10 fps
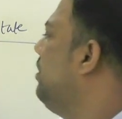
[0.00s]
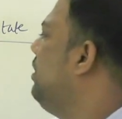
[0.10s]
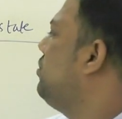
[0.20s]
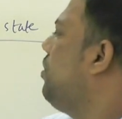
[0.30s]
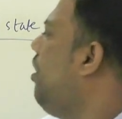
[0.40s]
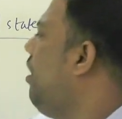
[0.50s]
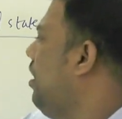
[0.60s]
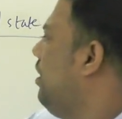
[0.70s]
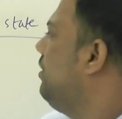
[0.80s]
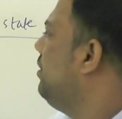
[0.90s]
this
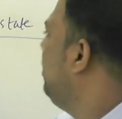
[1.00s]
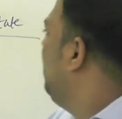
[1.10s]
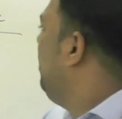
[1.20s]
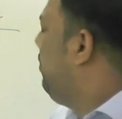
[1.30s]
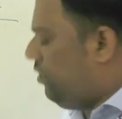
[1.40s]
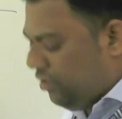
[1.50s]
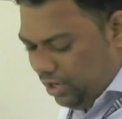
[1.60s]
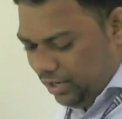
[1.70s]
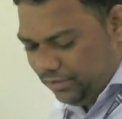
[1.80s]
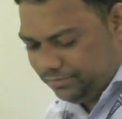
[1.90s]
all.
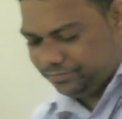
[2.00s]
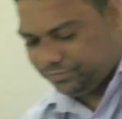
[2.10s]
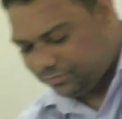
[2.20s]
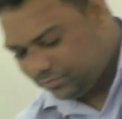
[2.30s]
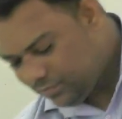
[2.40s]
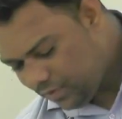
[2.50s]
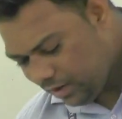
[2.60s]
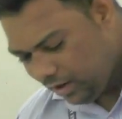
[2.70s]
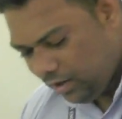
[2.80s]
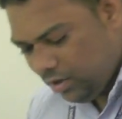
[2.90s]
Okay,
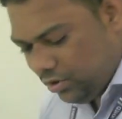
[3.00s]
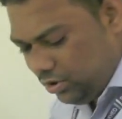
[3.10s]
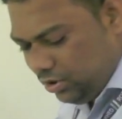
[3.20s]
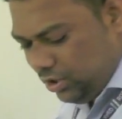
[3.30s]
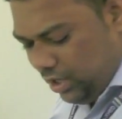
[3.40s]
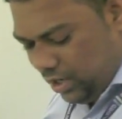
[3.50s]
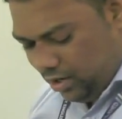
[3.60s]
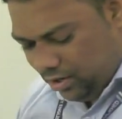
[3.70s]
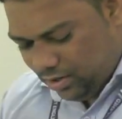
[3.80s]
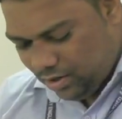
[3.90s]
so see here,
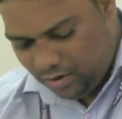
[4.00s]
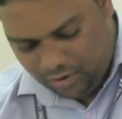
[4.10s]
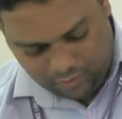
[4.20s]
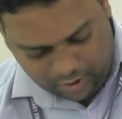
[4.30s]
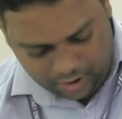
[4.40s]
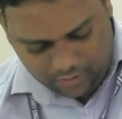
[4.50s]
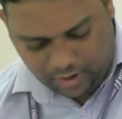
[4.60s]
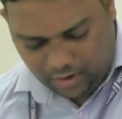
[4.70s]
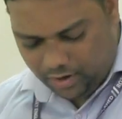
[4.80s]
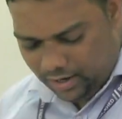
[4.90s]
whatever
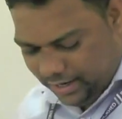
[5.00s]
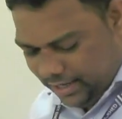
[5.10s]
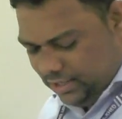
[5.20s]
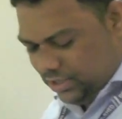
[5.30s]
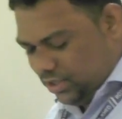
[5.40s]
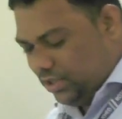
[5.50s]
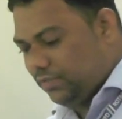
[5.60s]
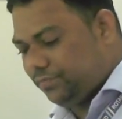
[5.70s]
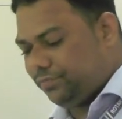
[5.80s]
our next.